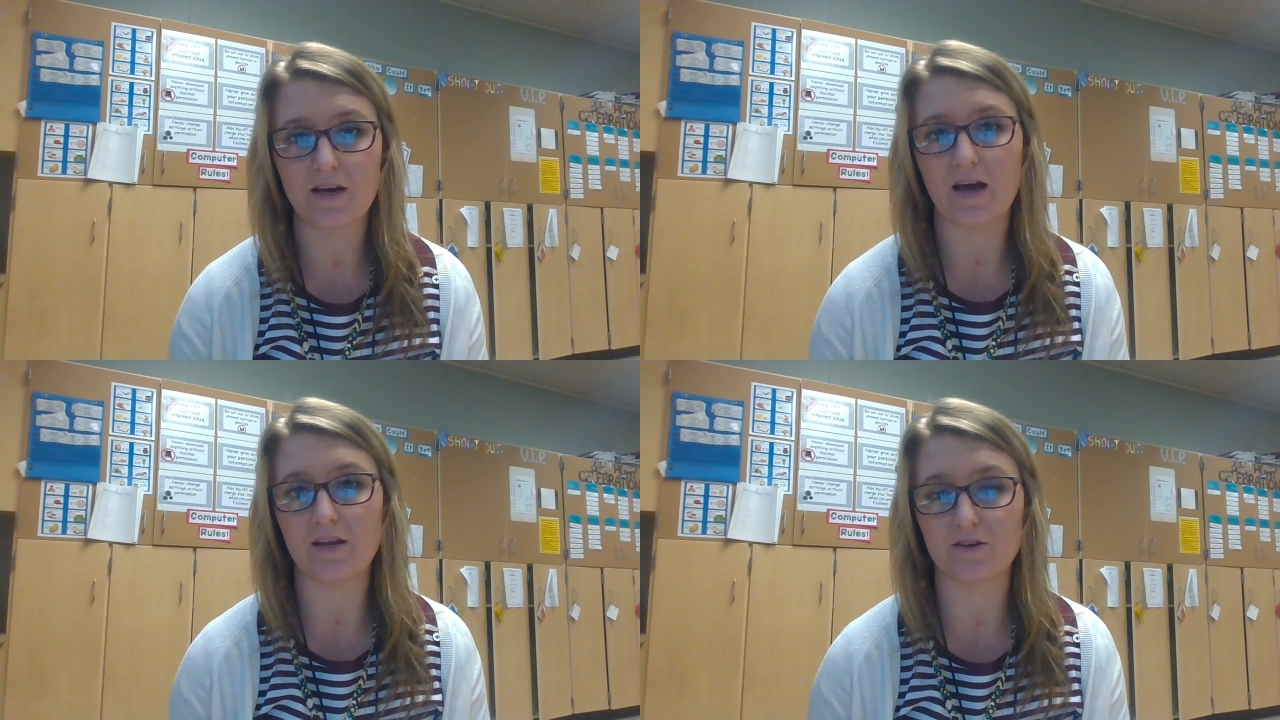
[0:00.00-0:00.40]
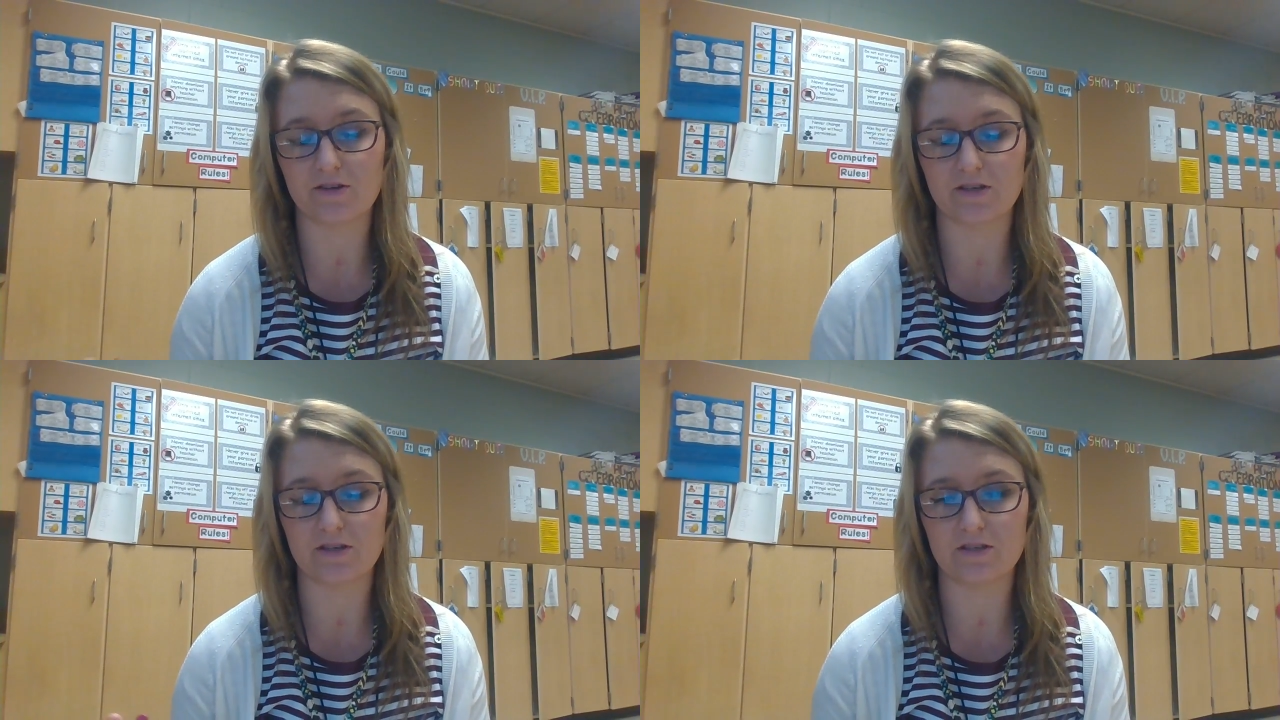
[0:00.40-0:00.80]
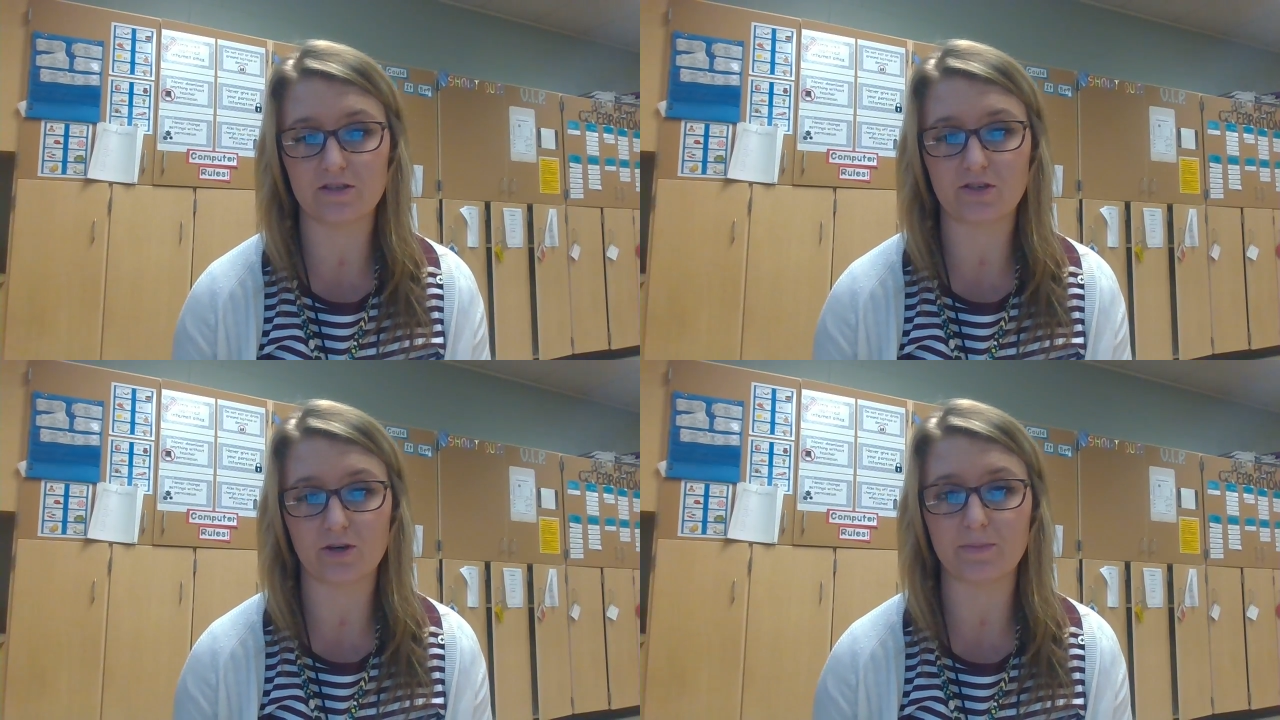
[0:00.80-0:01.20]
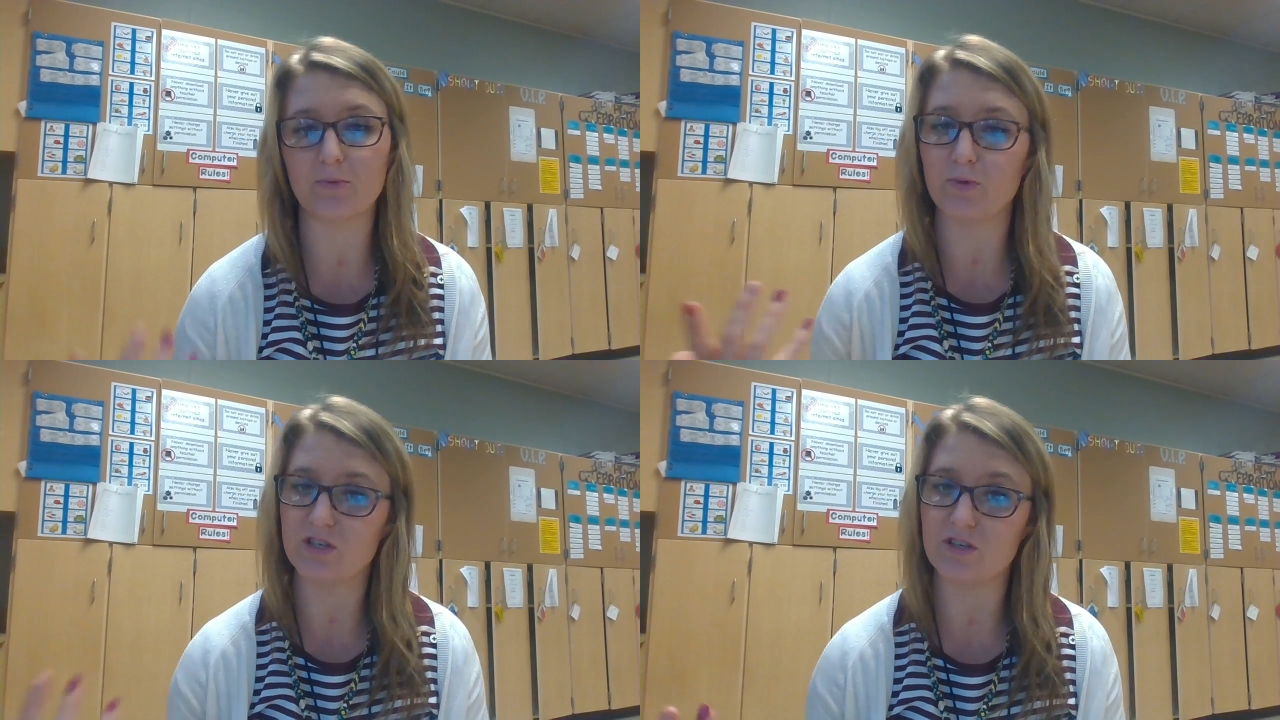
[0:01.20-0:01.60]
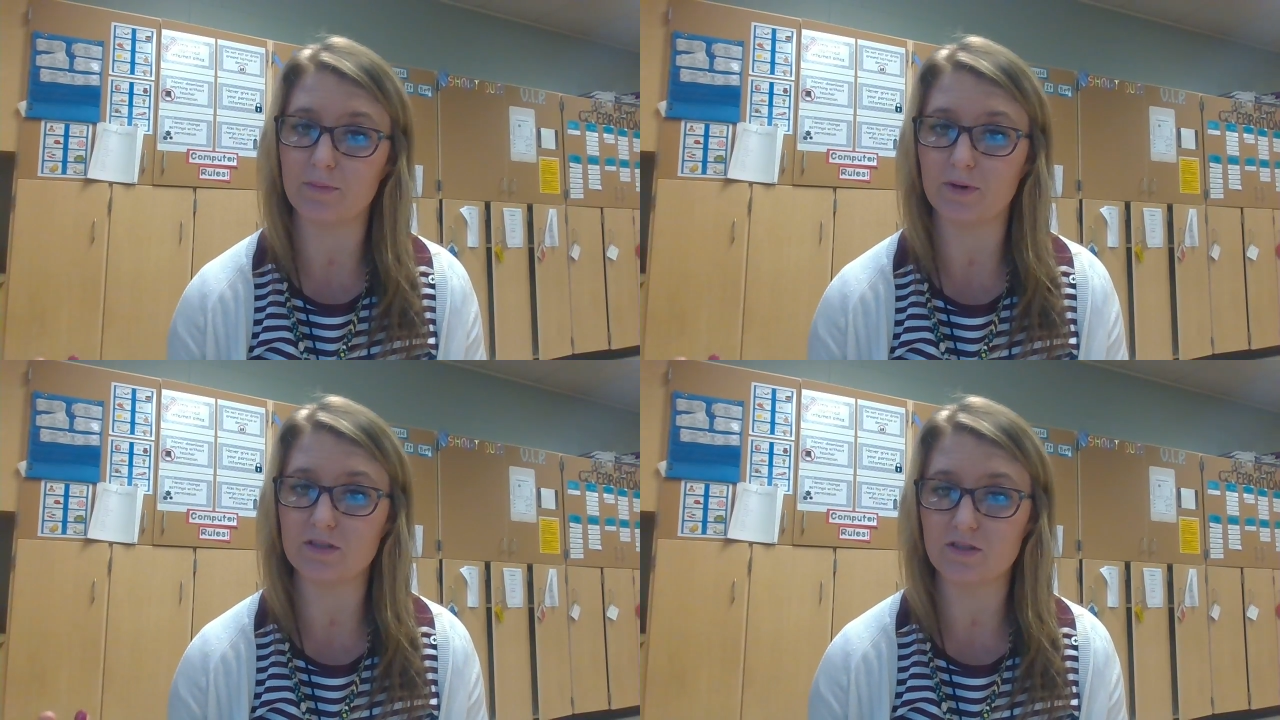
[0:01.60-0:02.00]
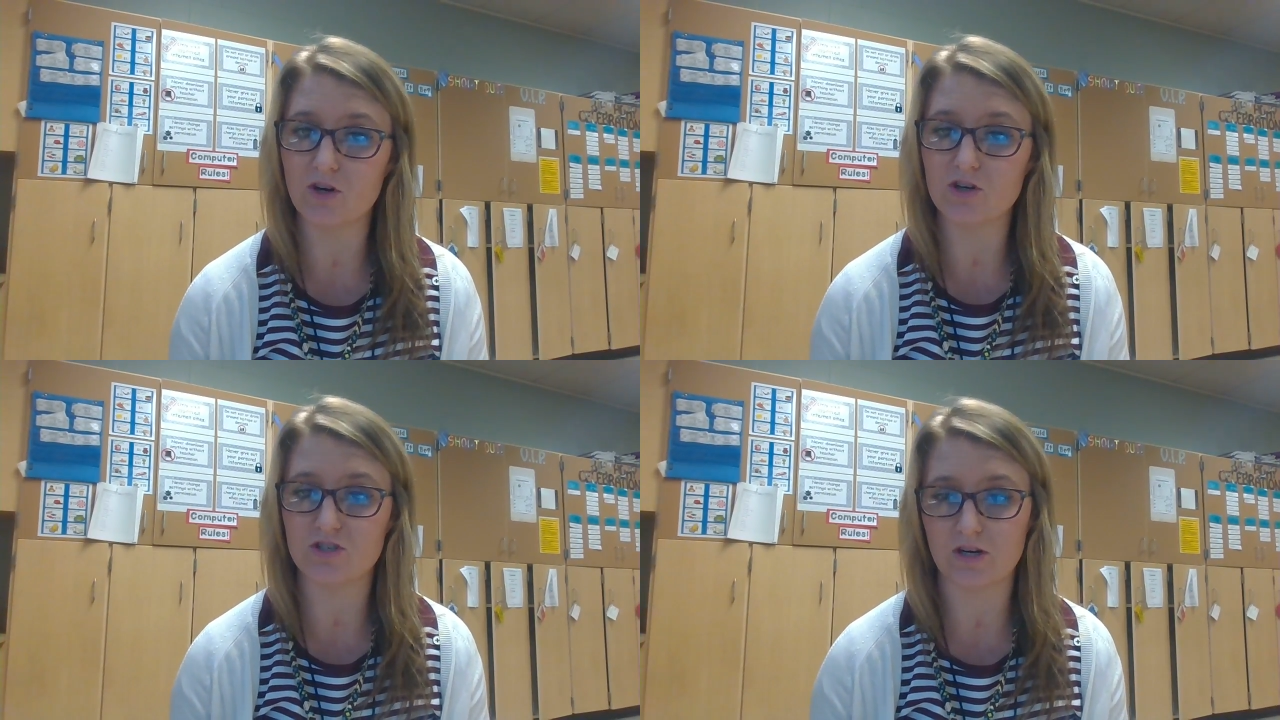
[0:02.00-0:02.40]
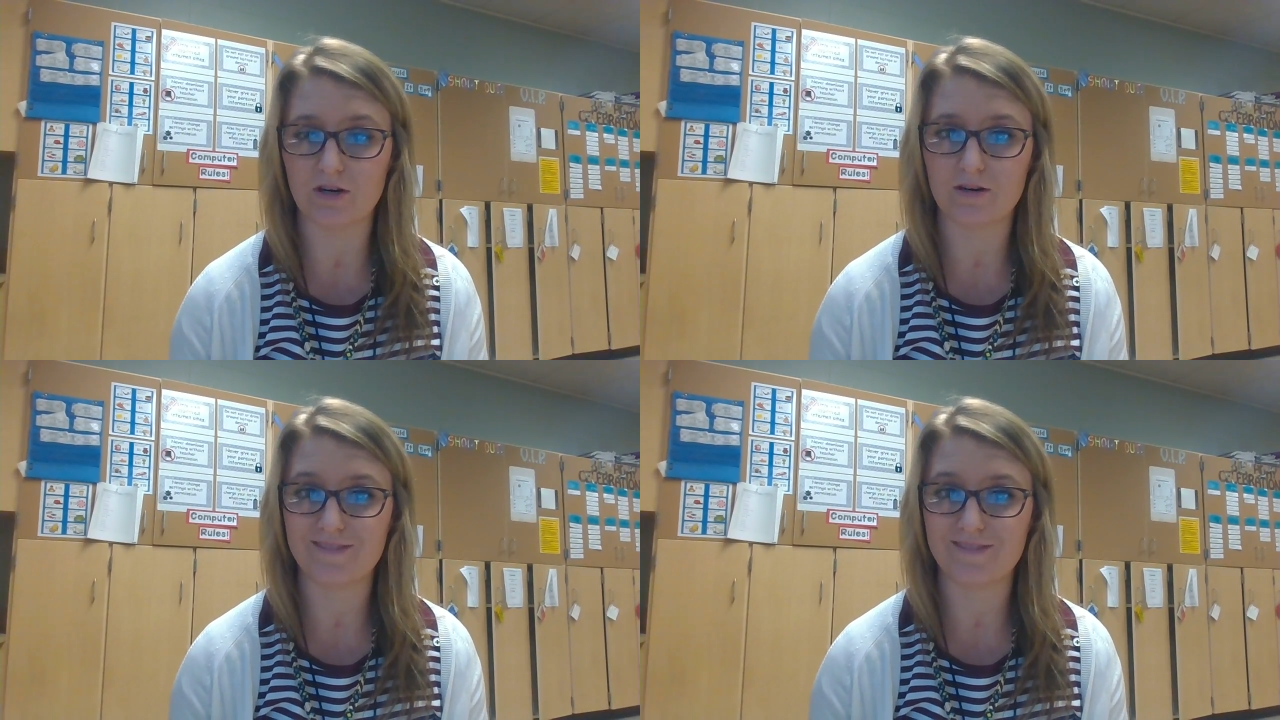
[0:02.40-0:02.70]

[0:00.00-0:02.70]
and you're going to determine which number is larger.